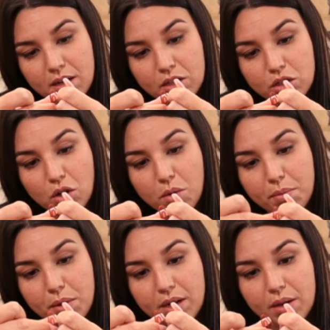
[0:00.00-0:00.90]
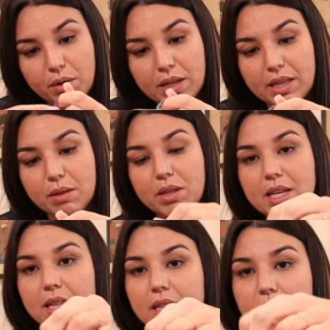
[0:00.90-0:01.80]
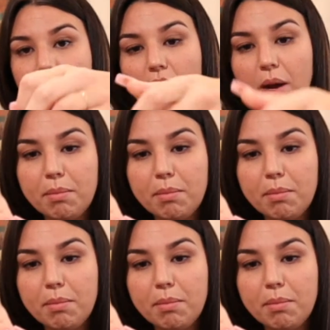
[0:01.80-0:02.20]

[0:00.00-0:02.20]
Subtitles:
Don't put it within the top, like